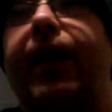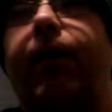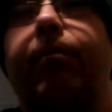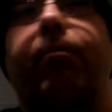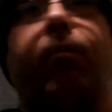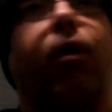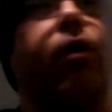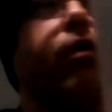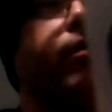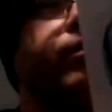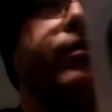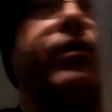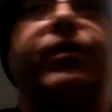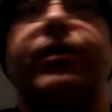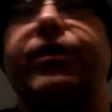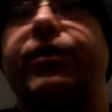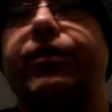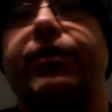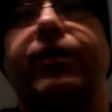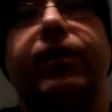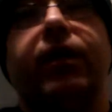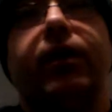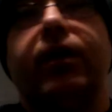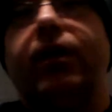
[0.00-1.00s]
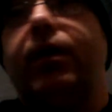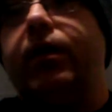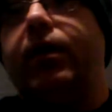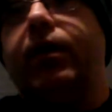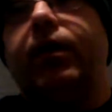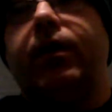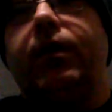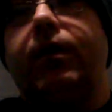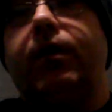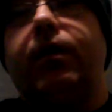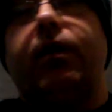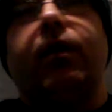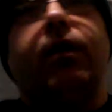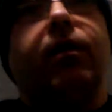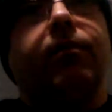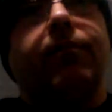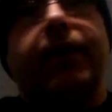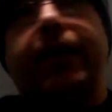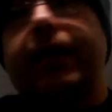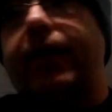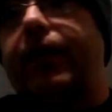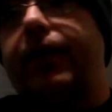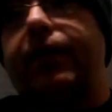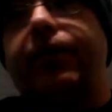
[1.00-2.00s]
yeah, Martin, just, oh
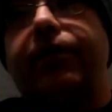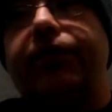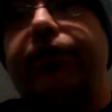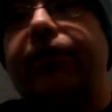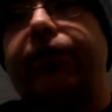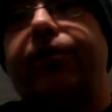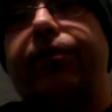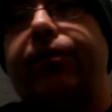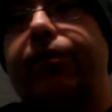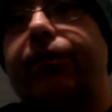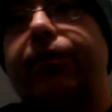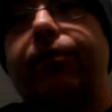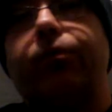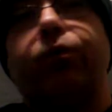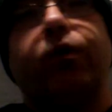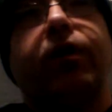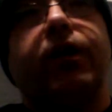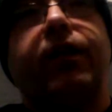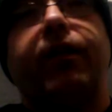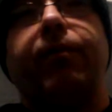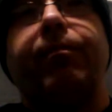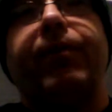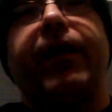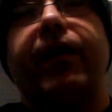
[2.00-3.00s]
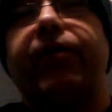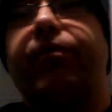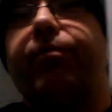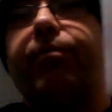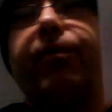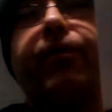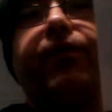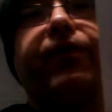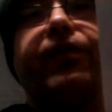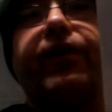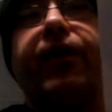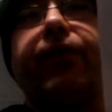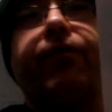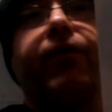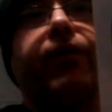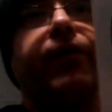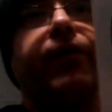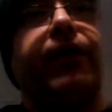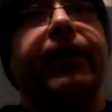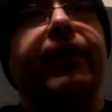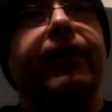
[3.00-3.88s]
my God, this is one of the best movies ever.